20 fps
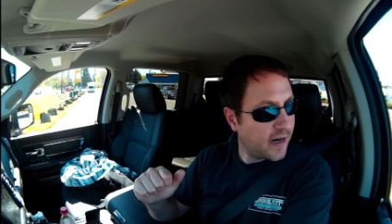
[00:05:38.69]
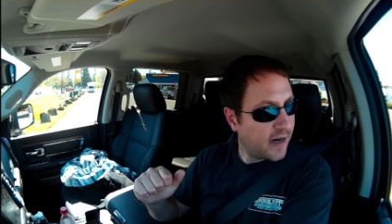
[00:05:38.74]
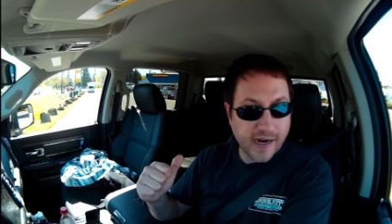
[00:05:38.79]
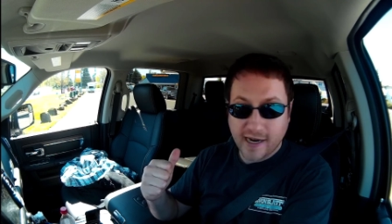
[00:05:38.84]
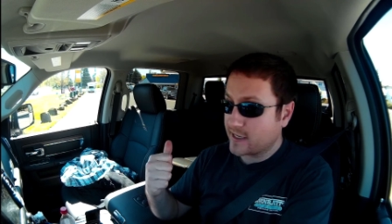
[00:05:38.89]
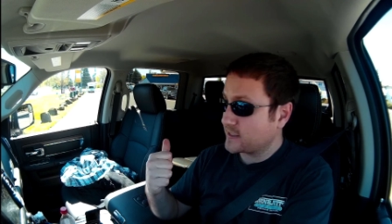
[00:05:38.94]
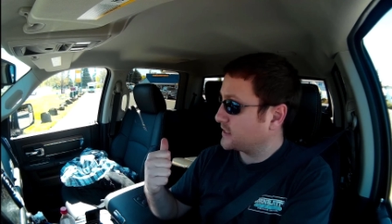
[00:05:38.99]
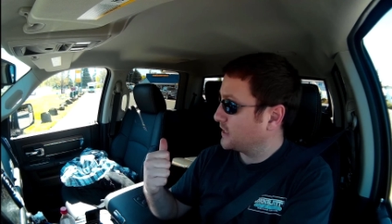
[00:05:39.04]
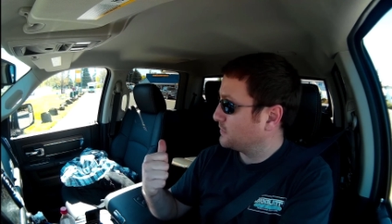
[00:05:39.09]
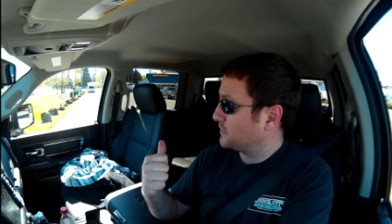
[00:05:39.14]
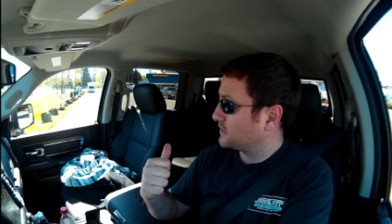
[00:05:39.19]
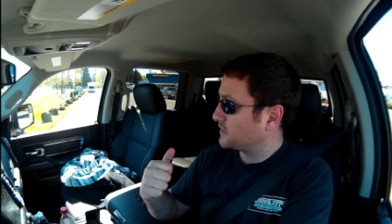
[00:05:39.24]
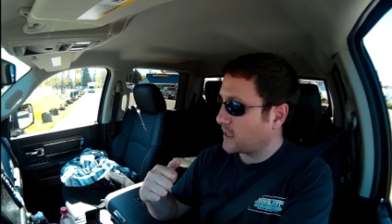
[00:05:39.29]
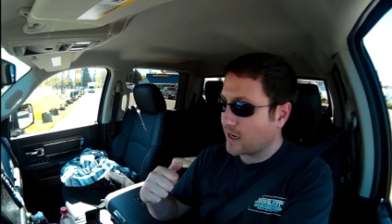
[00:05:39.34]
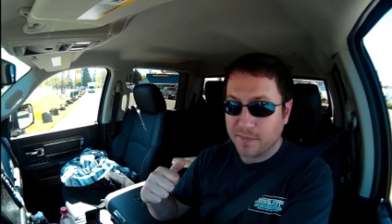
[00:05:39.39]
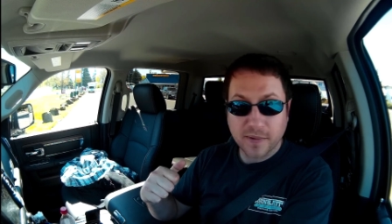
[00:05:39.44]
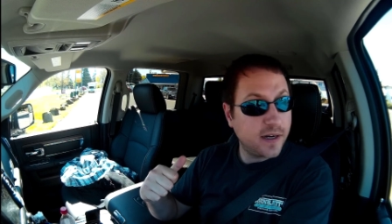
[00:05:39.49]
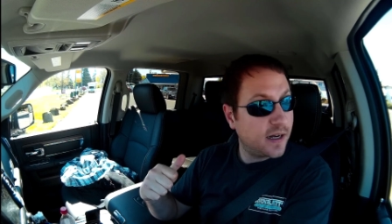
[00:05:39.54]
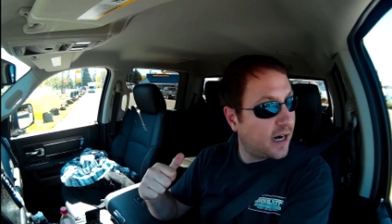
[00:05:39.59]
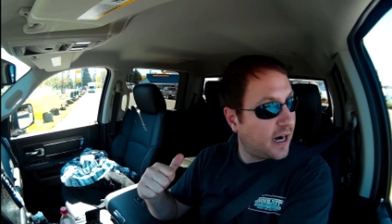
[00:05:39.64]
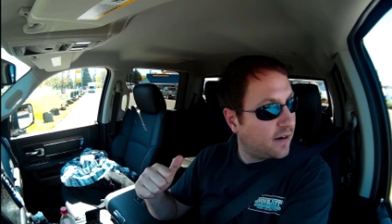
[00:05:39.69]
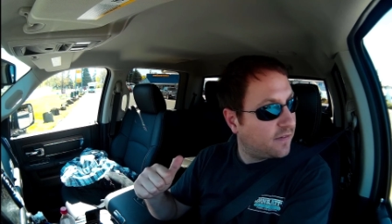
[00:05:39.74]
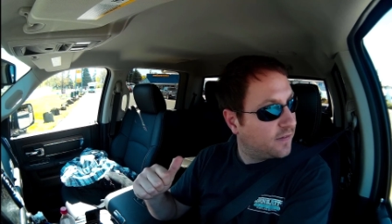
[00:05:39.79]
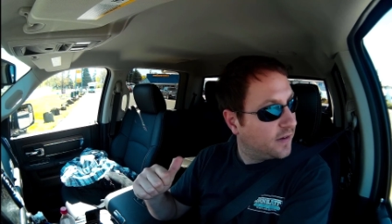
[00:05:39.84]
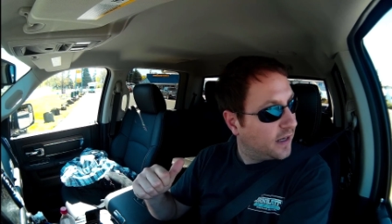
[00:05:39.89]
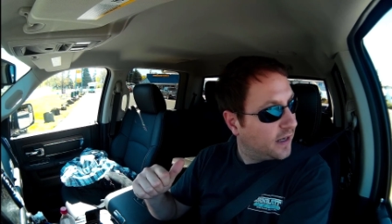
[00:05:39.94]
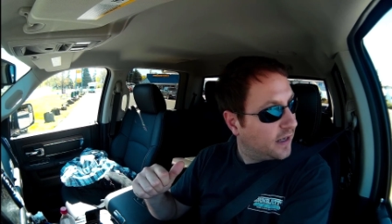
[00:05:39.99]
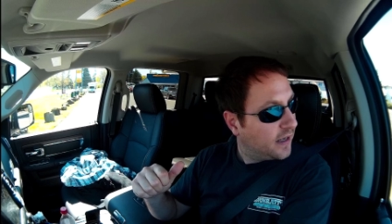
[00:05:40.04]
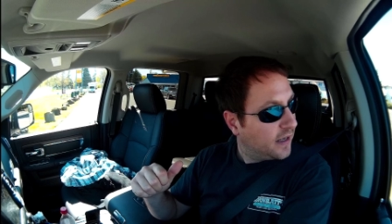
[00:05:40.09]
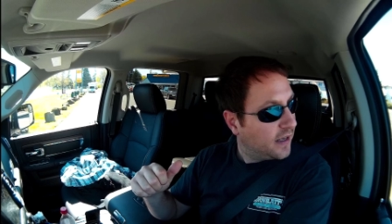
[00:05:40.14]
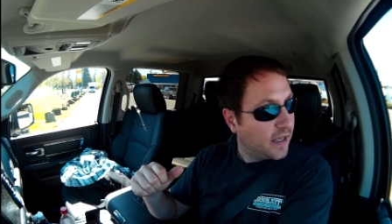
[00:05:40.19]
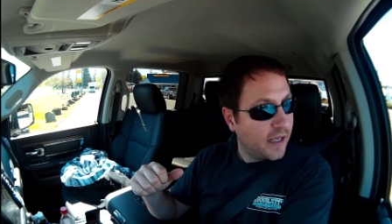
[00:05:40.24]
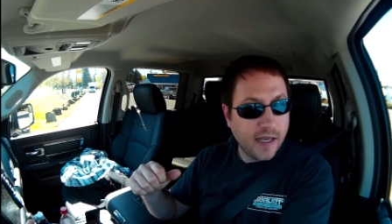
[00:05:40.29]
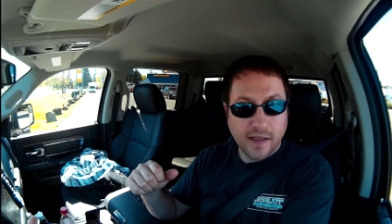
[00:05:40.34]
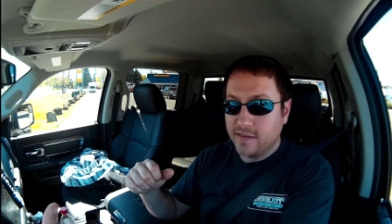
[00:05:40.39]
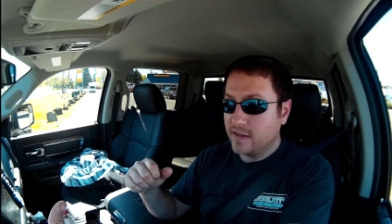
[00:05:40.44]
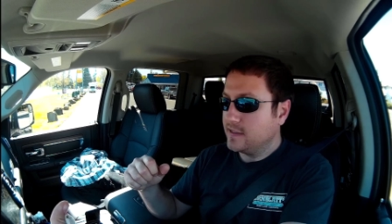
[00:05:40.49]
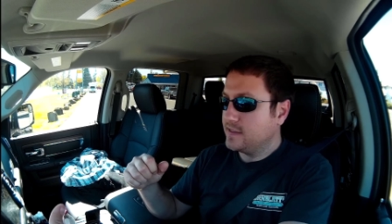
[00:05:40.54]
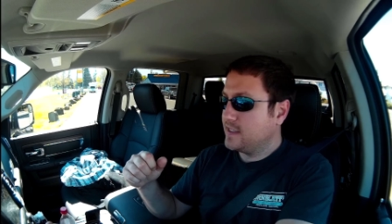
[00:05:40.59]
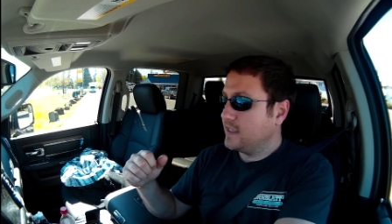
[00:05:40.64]
I asked him to top it off
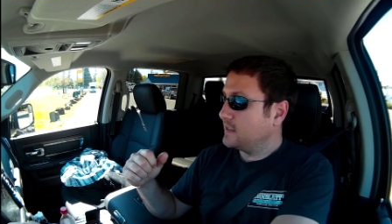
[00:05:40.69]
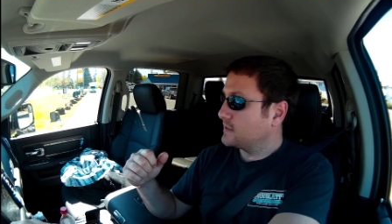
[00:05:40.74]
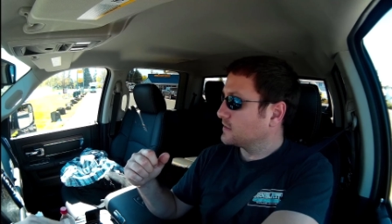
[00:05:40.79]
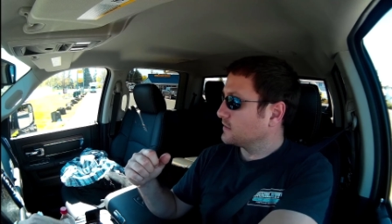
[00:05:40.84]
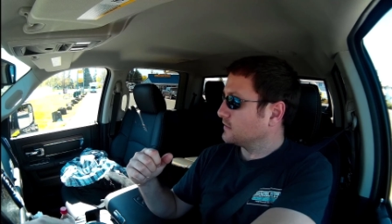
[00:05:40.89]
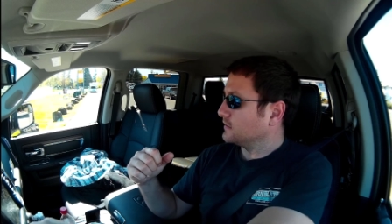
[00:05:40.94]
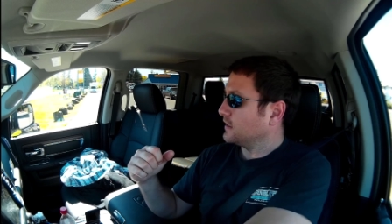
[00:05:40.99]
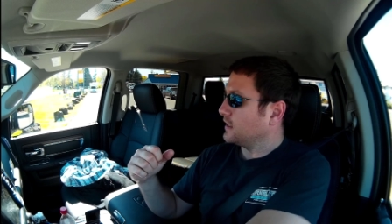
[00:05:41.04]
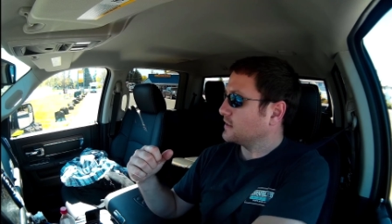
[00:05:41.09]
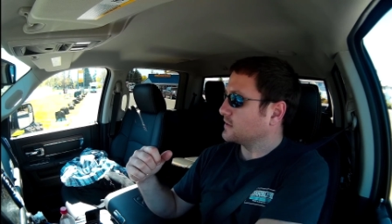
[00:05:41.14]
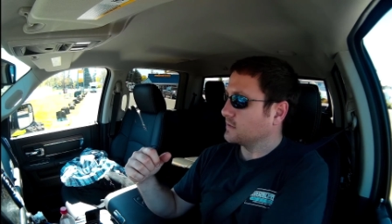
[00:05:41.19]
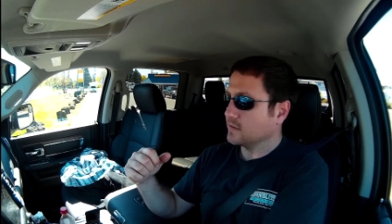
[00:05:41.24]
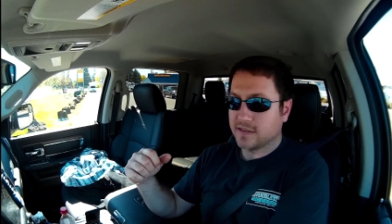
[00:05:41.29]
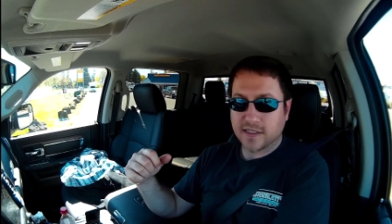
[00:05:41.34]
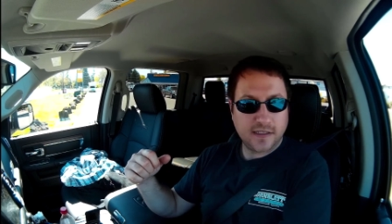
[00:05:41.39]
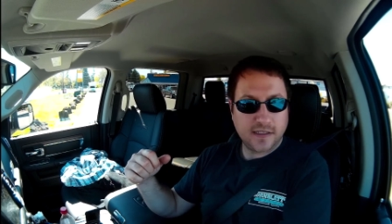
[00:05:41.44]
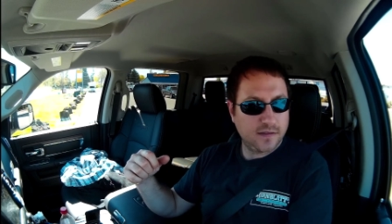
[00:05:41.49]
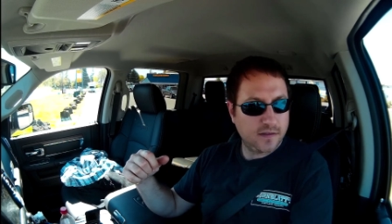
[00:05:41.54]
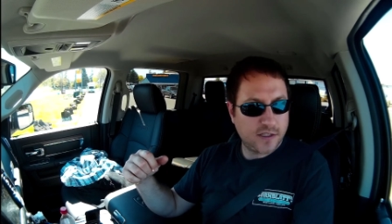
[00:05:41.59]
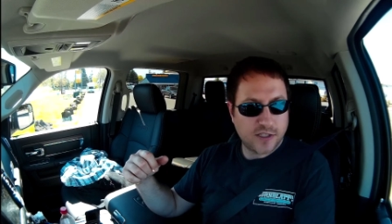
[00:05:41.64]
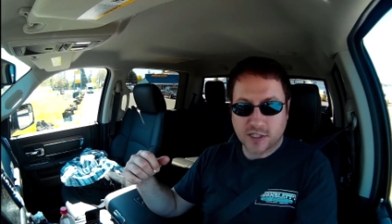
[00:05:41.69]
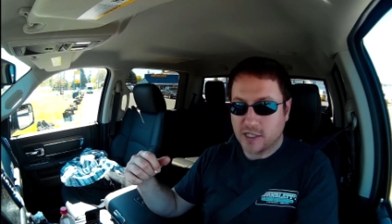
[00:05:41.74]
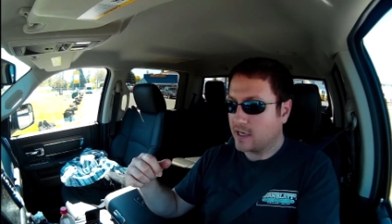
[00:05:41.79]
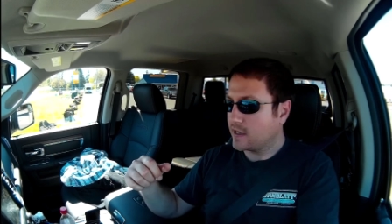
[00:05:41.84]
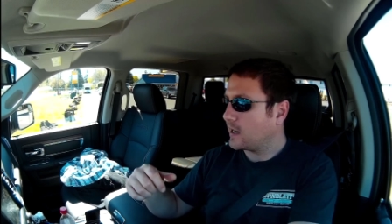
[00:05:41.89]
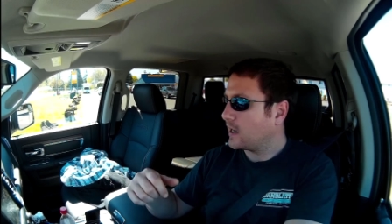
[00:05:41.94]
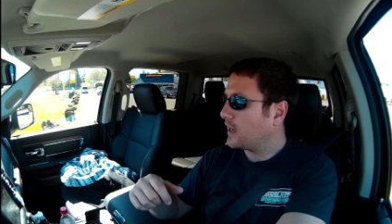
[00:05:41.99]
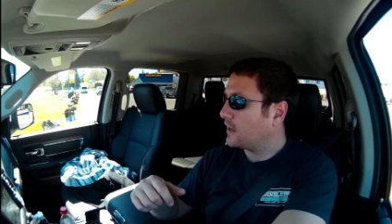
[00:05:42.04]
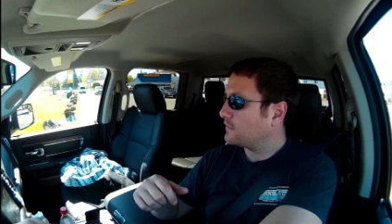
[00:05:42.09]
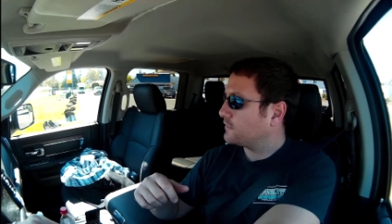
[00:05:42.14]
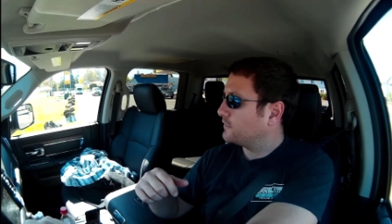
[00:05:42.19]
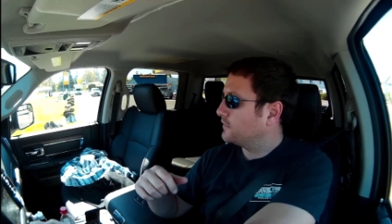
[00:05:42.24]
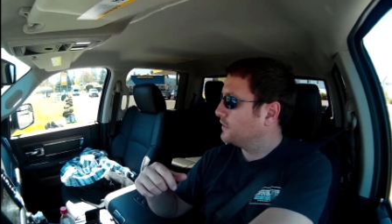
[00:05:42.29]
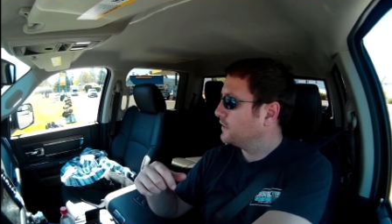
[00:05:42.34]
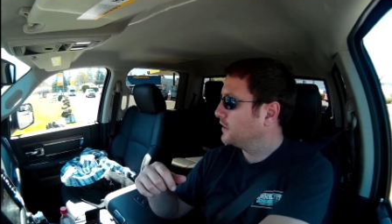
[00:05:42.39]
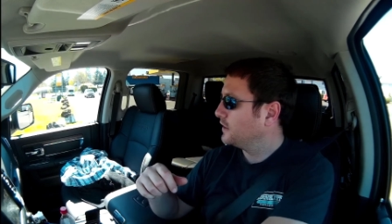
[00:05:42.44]
and the diesel nozzle didn't shut off.